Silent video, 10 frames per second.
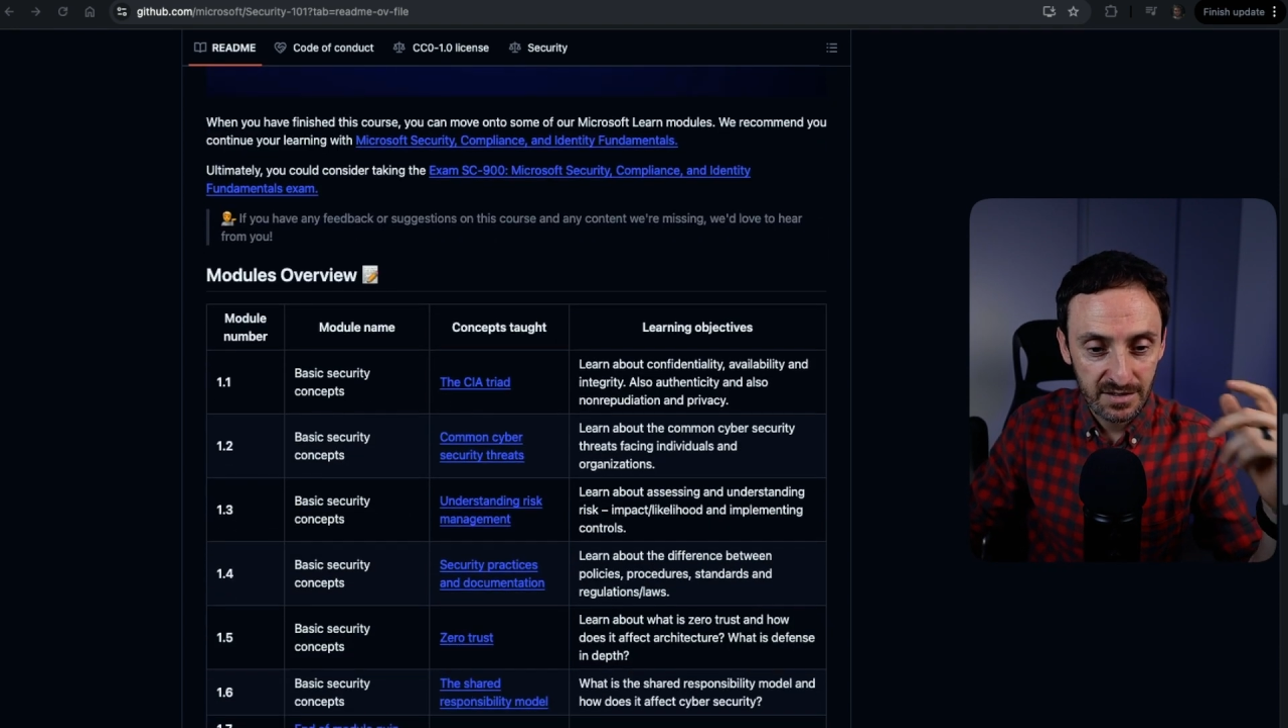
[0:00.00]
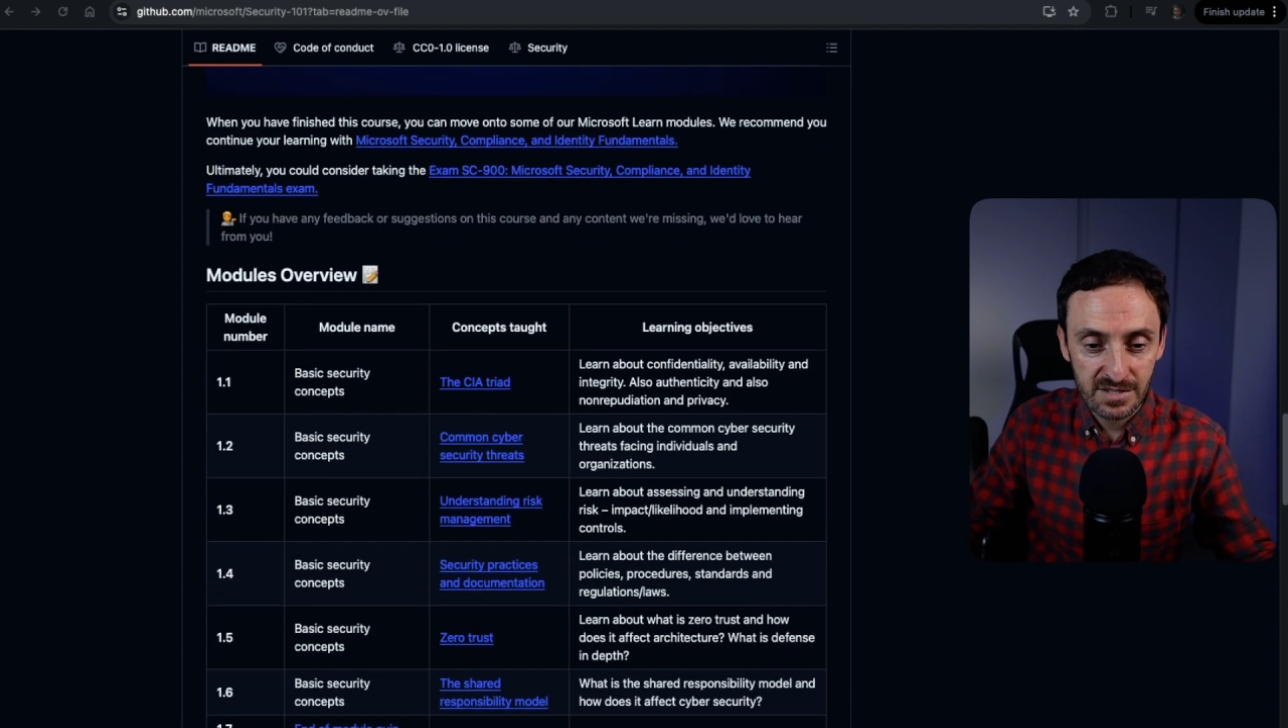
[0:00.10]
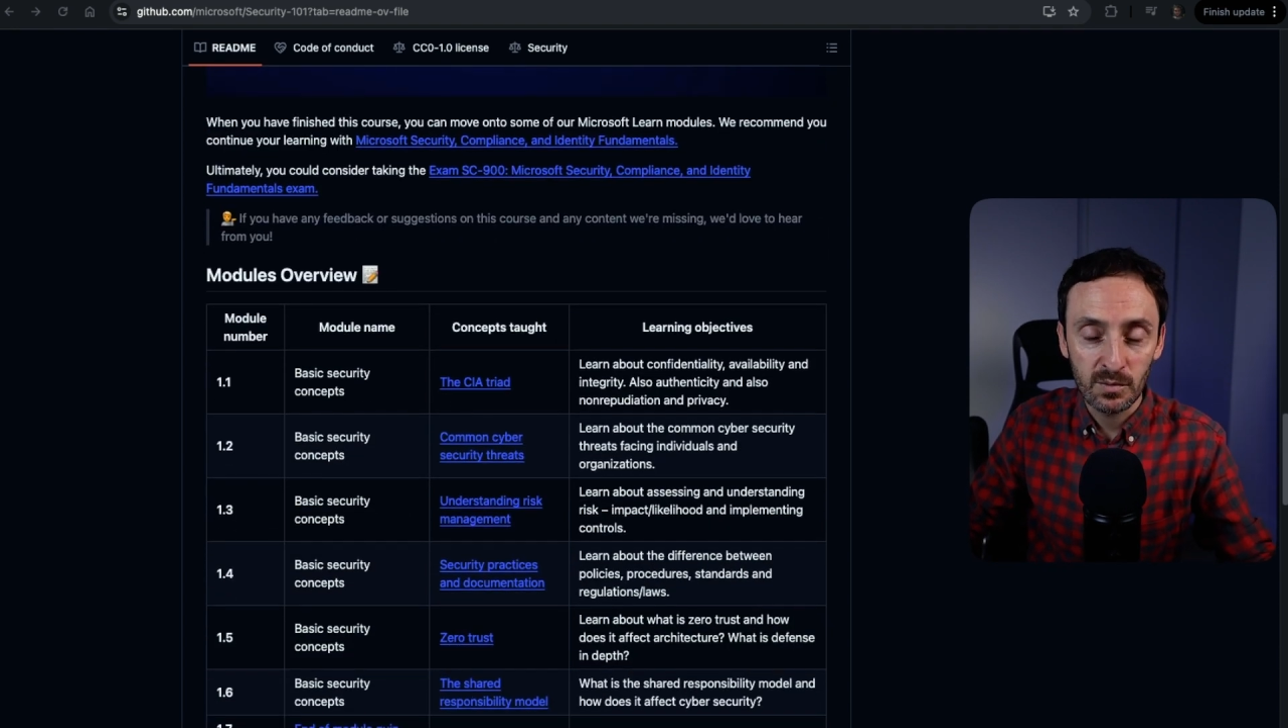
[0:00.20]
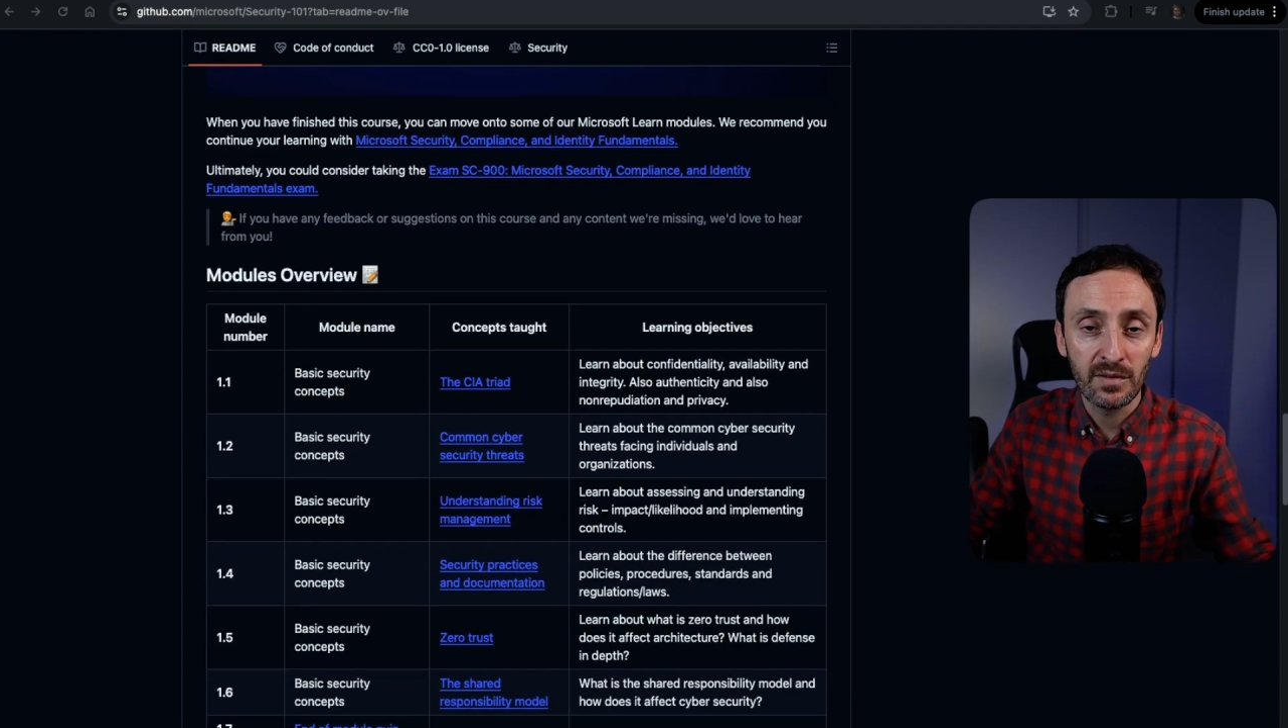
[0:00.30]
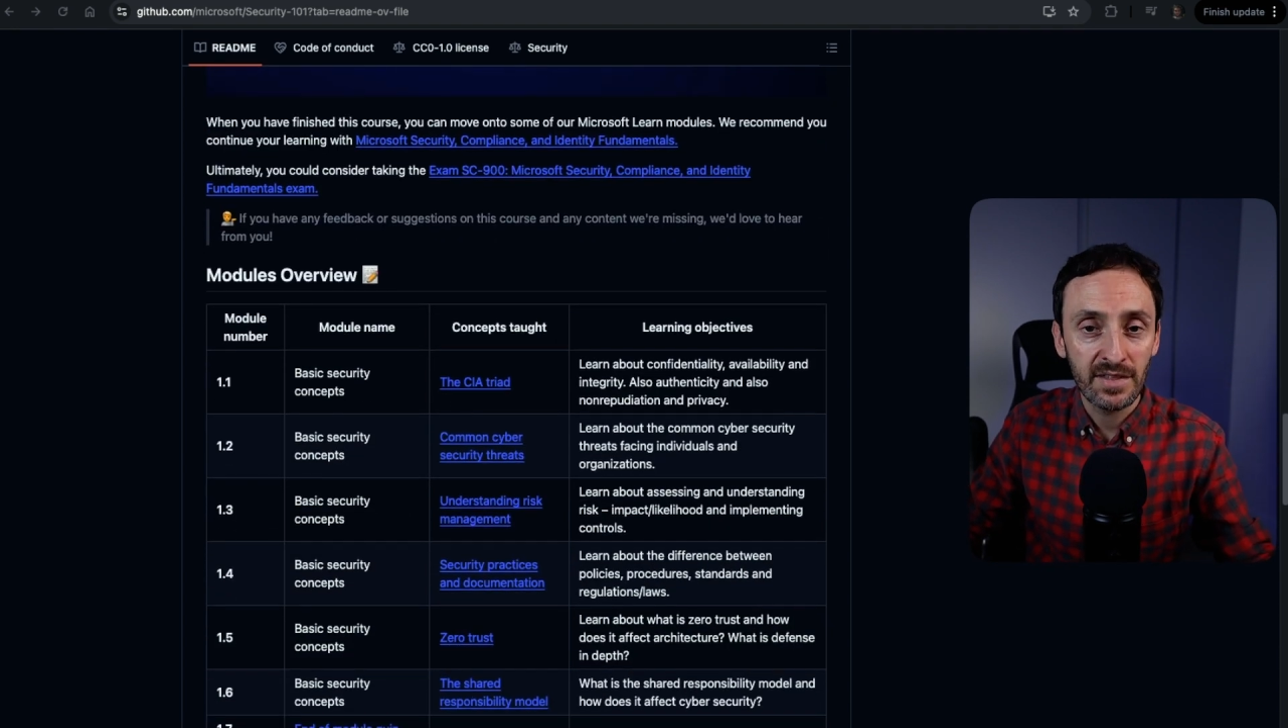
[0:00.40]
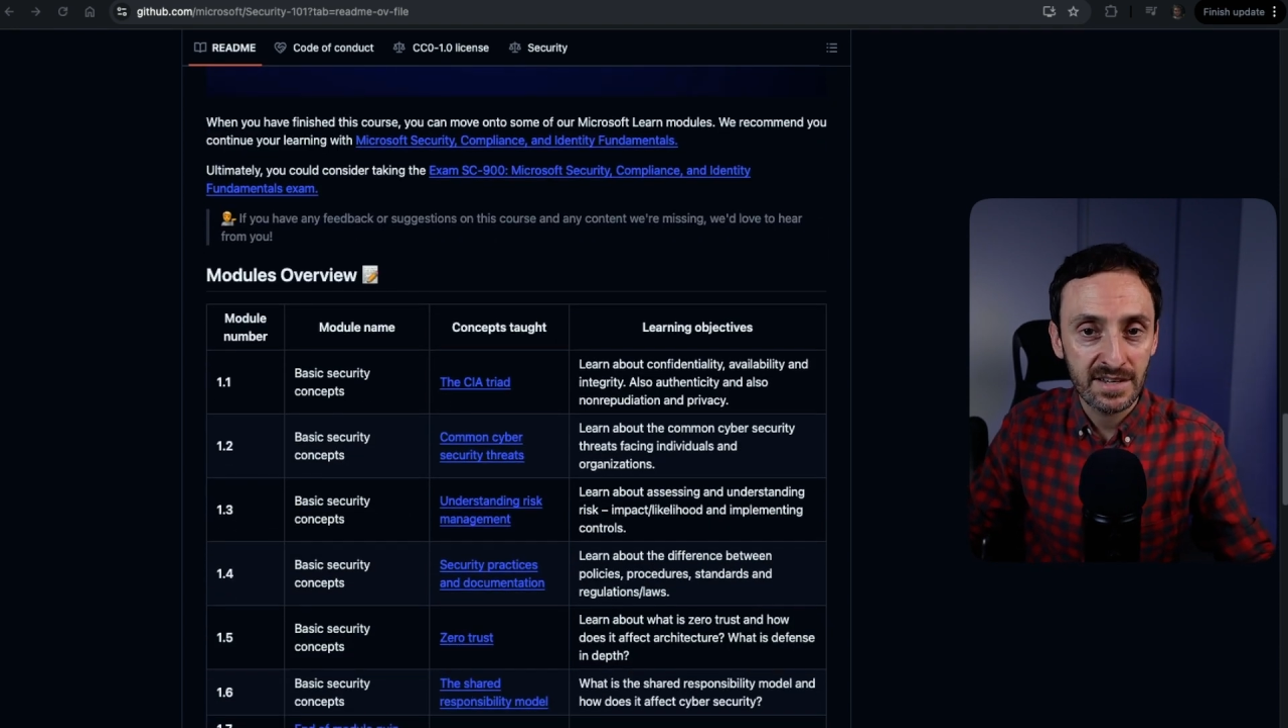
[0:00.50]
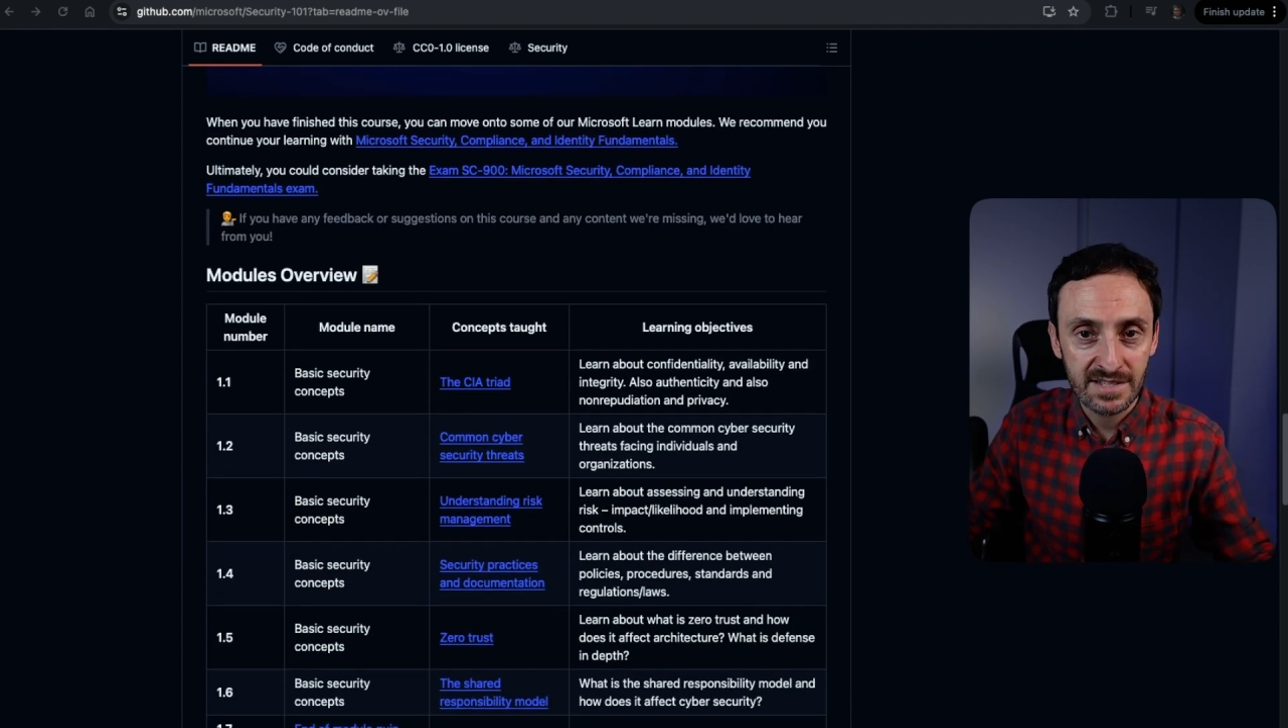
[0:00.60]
this is one of the